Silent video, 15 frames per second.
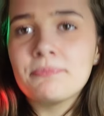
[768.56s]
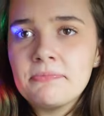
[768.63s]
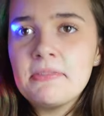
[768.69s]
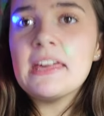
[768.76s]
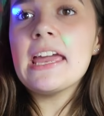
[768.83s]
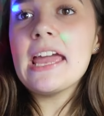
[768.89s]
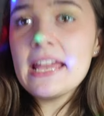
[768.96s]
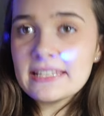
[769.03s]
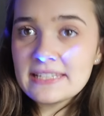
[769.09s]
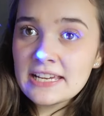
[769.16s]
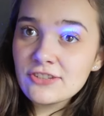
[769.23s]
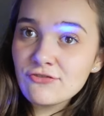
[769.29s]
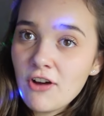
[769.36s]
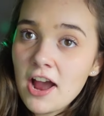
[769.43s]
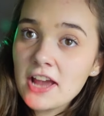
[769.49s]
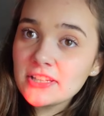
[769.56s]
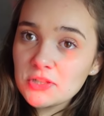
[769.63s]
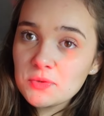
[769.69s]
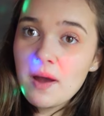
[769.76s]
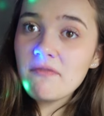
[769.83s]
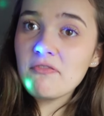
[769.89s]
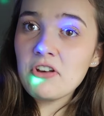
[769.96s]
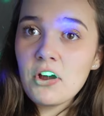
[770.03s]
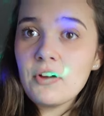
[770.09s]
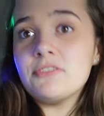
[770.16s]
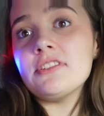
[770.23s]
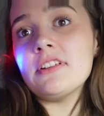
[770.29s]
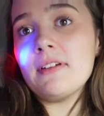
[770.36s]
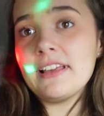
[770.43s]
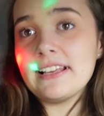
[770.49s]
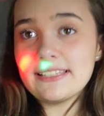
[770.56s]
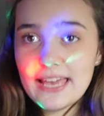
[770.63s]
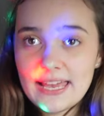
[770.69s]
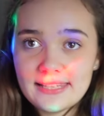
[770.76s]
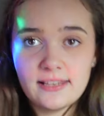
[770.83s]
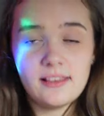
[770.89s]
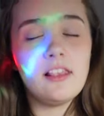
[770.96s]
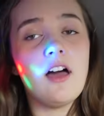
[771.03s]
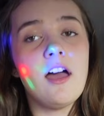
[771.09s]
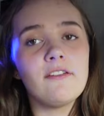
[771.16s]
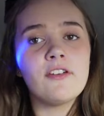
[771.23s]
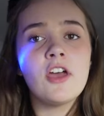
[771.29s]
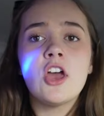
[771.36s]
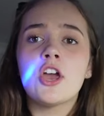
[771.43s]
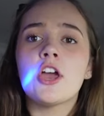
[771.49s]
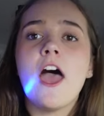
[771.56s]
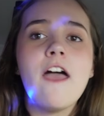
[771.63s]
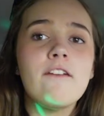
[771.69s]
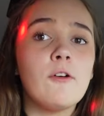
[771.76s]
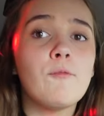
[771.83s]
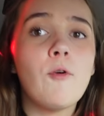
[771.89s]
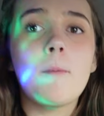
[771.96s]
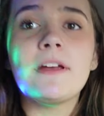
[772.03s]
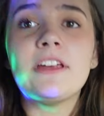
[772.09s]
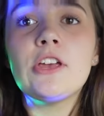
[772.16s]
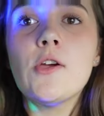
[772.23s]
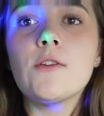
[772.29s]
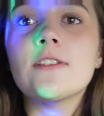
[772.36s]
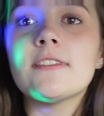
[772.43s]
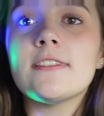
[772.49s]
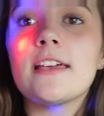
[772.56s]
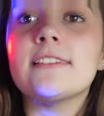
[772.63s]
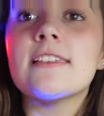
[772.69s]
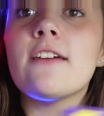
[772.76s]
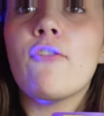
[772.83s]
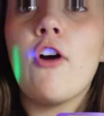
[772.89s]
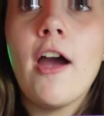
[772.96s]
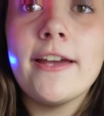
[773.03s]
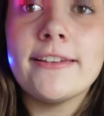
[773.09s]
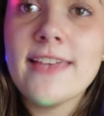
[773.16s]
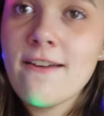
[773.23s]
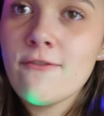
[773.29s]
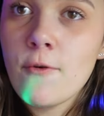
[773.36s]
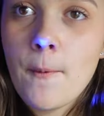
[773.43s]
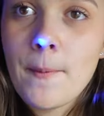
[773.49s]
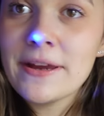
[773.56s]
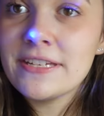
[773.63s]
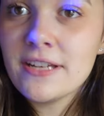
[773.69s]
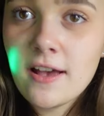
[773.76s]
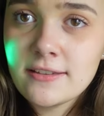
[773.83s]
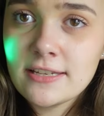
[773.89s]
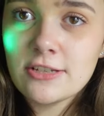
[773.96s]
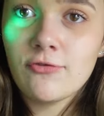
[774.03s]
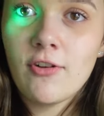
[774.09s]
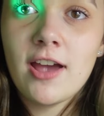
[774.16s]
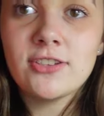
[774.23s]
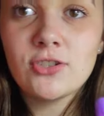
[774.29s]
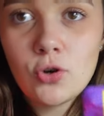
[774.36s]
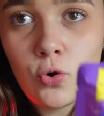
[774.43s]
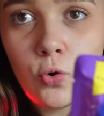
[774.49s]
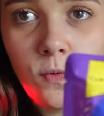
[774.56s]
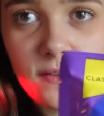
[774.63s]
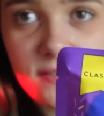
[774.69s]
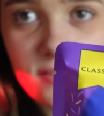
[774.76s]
the easiest rice you have ever known to exist in life. Everyone probably uses this rice, everyone probably does this rice all the